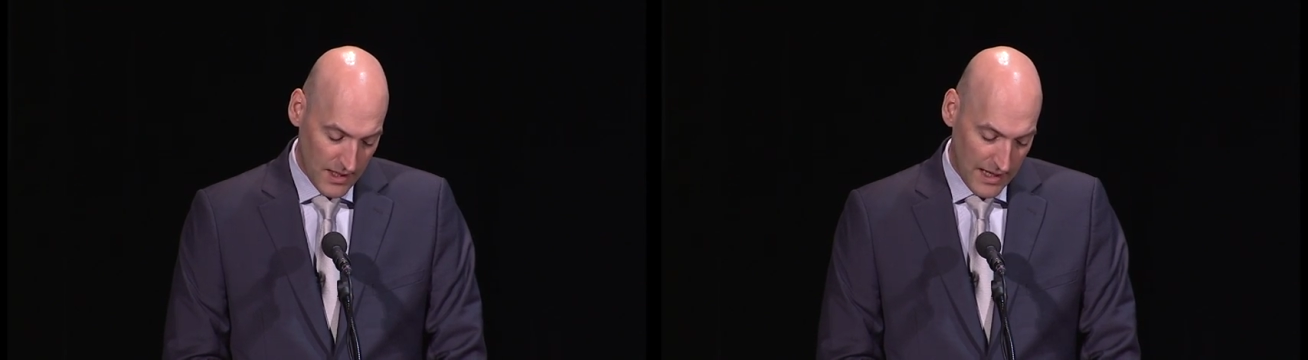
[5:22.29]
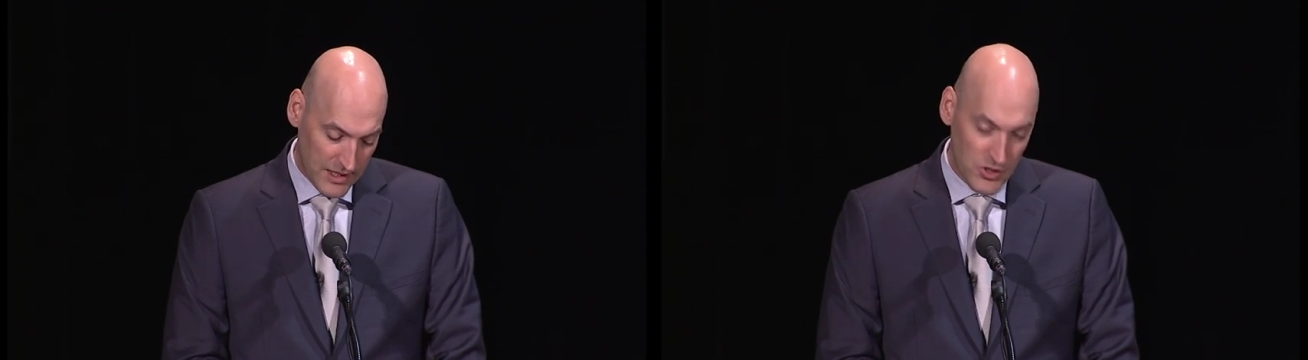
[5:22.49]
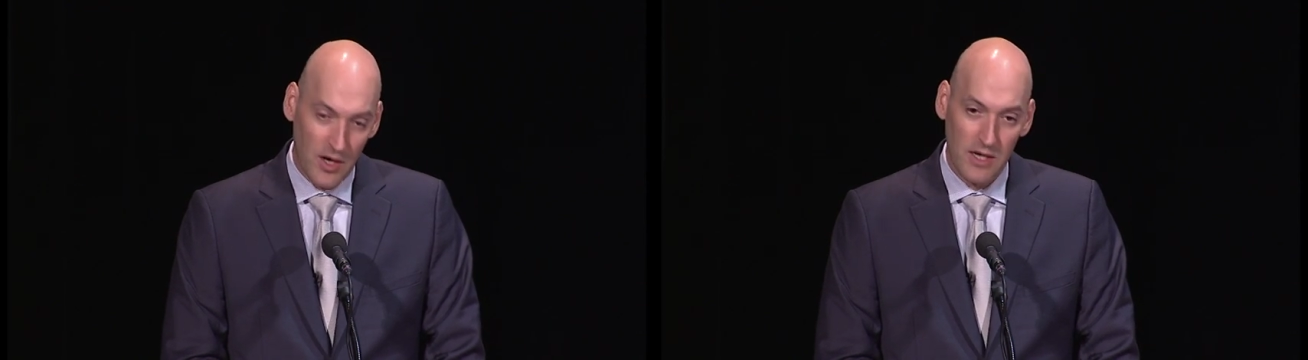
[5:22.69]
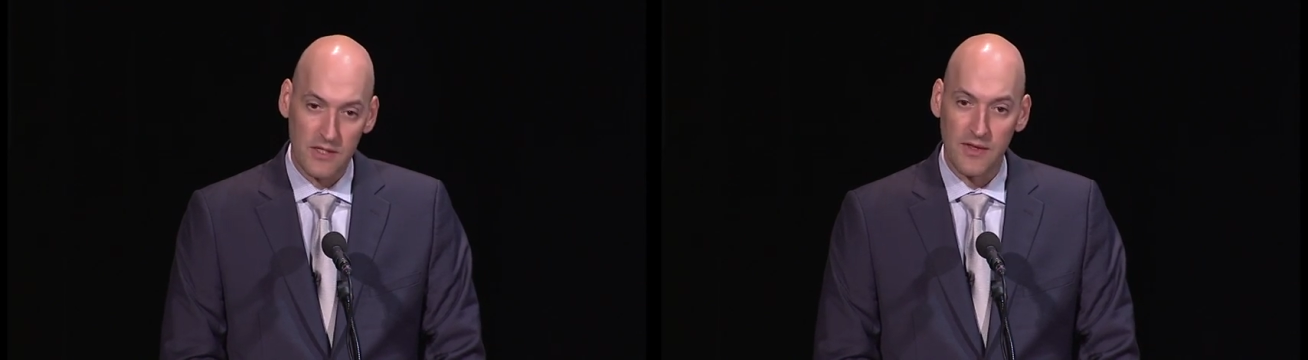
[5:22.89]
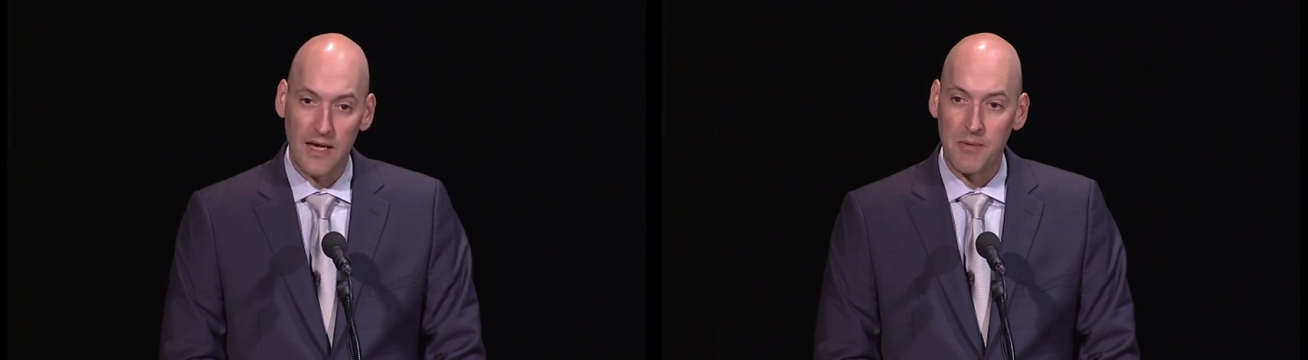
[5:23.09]
and talk to
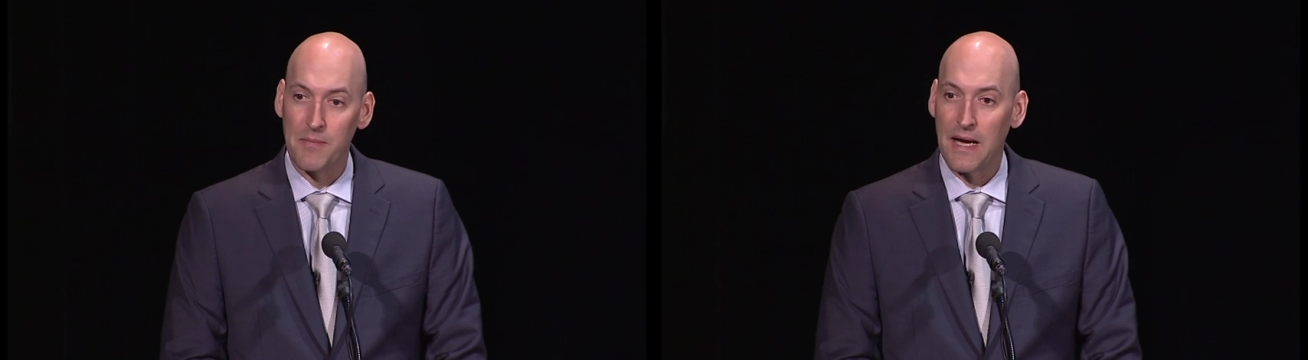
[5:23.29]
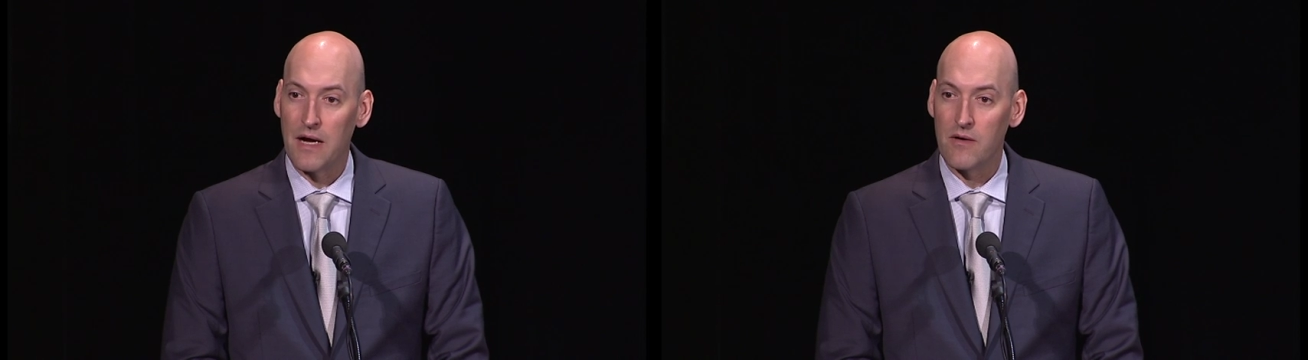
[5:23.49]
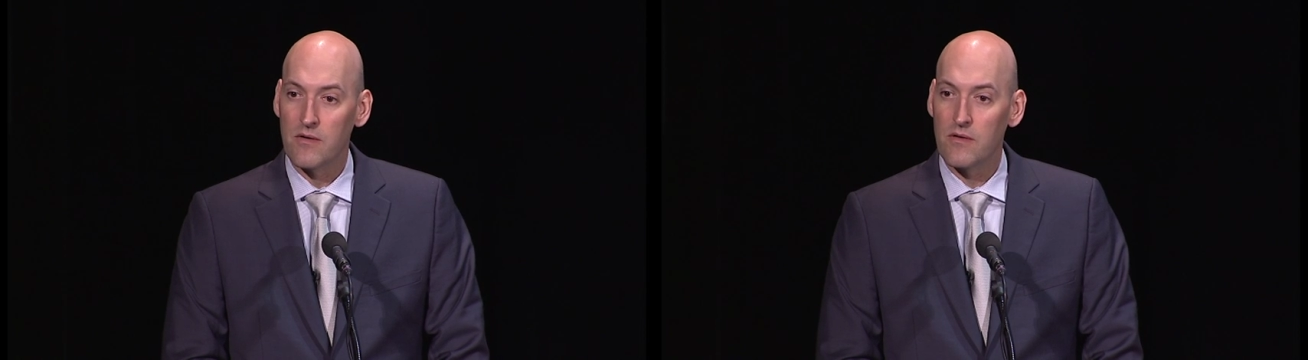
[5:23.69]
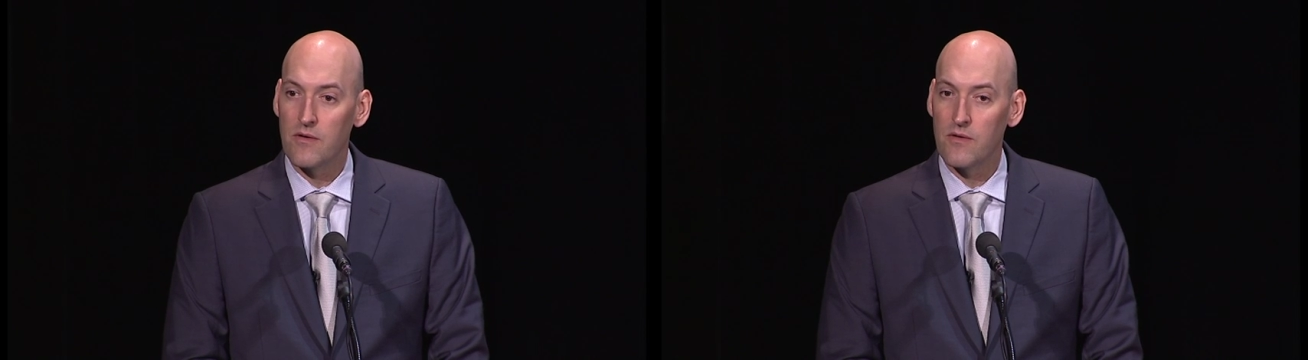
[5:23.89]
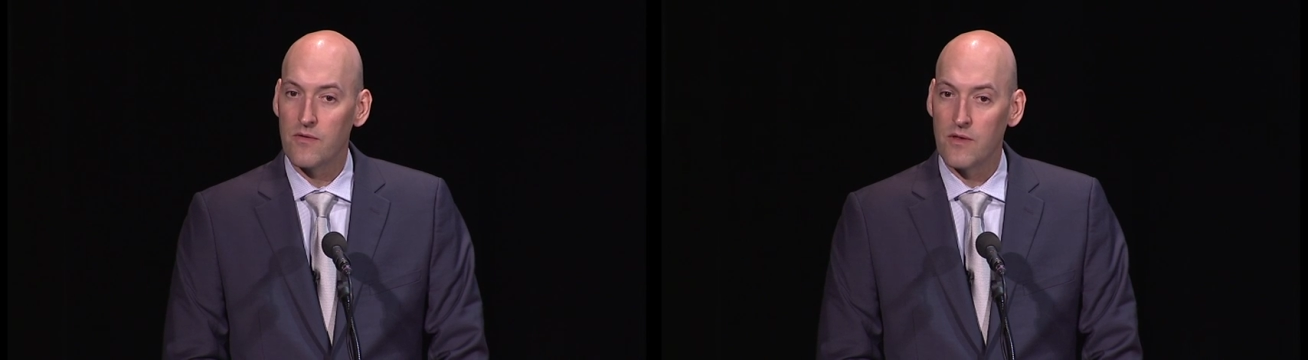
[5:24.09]
them about
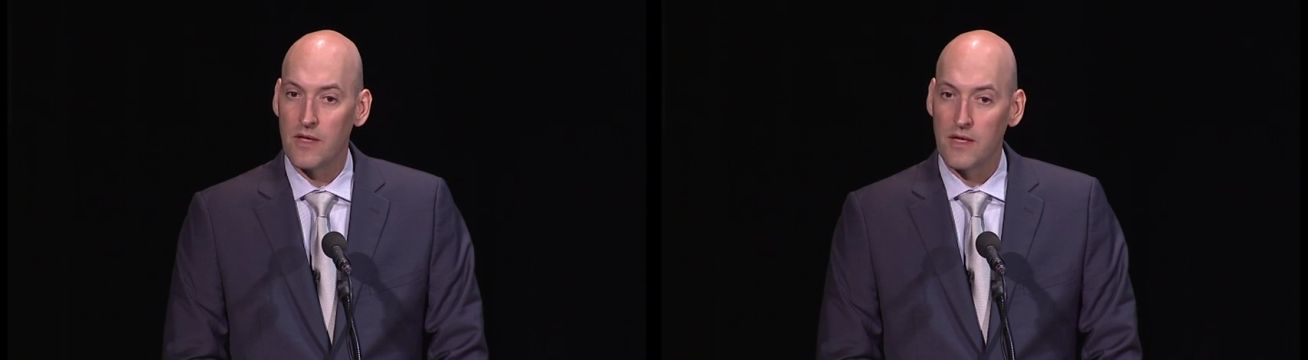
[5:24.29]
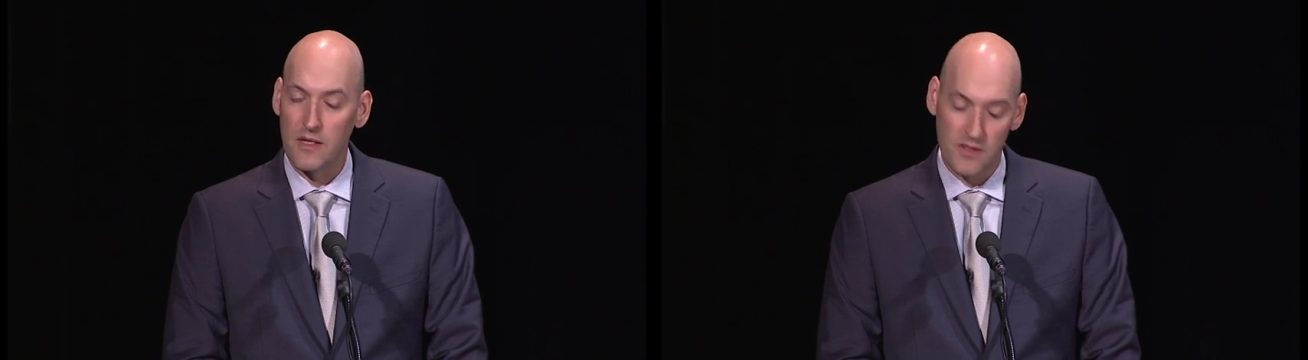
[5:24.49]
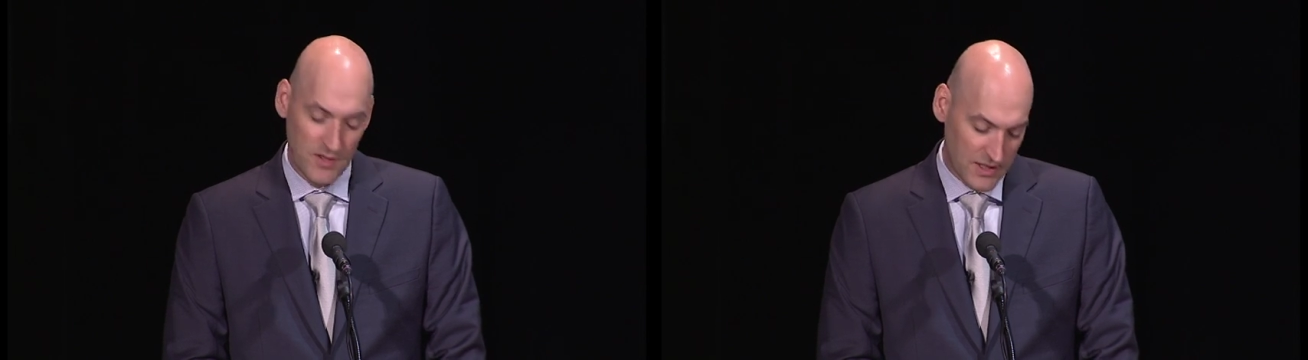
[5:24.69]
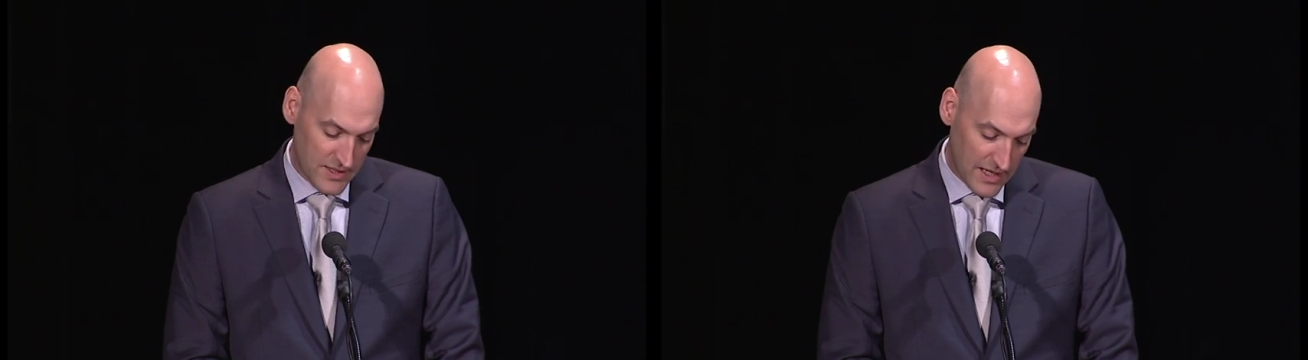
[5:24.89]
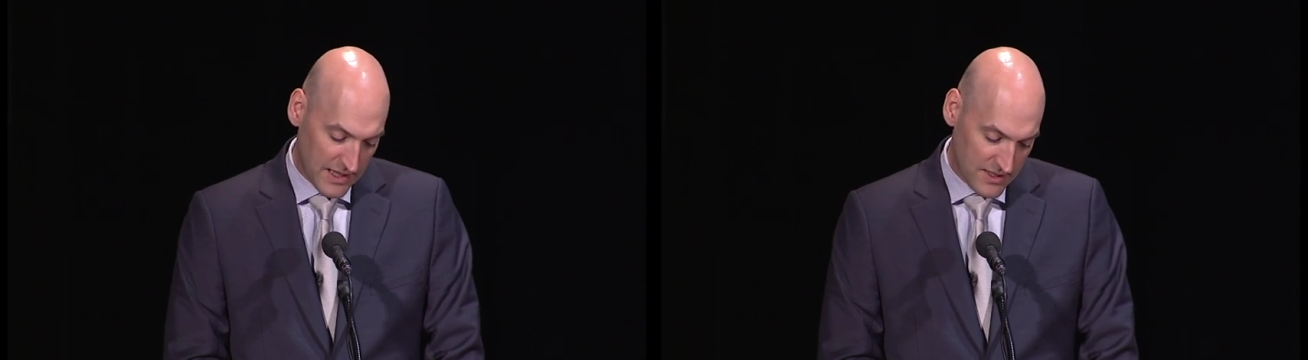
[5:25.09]
the
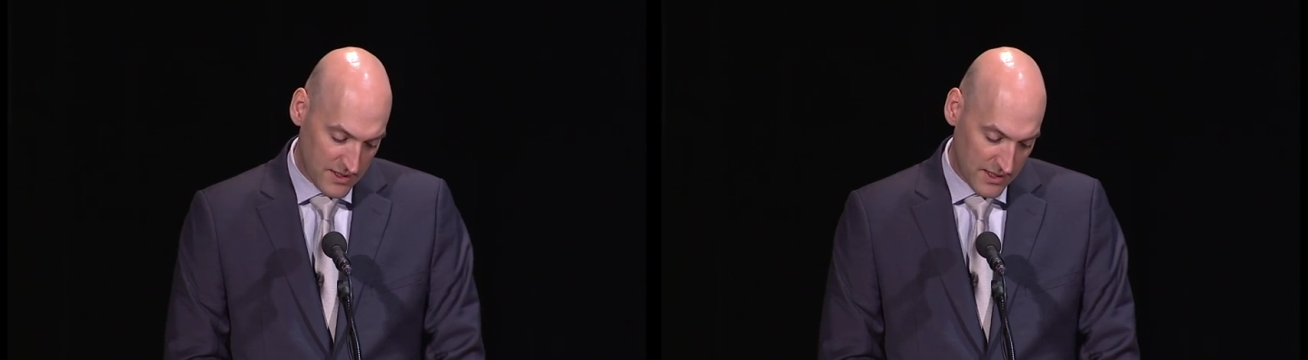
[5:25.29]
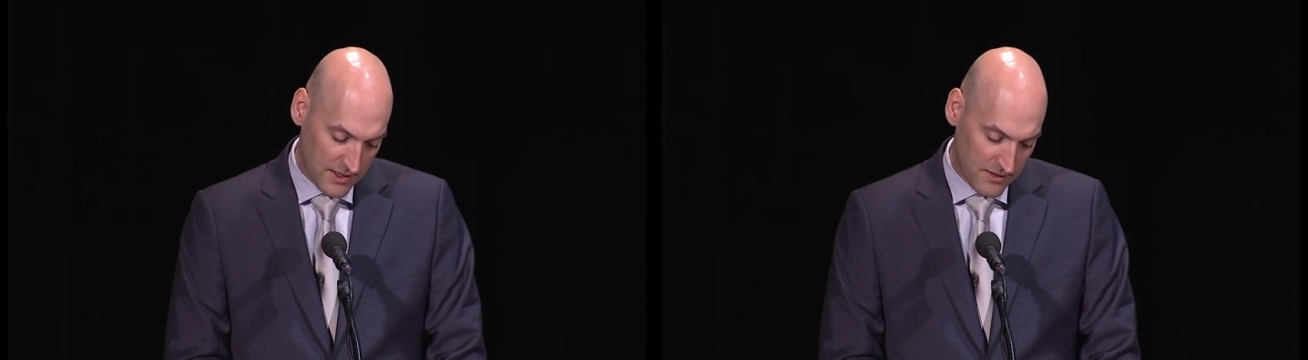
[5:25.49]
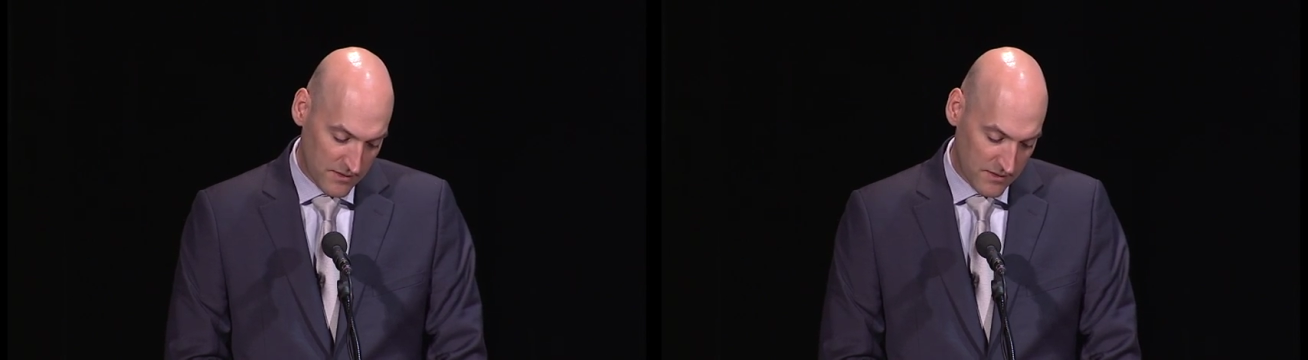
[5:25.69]
success in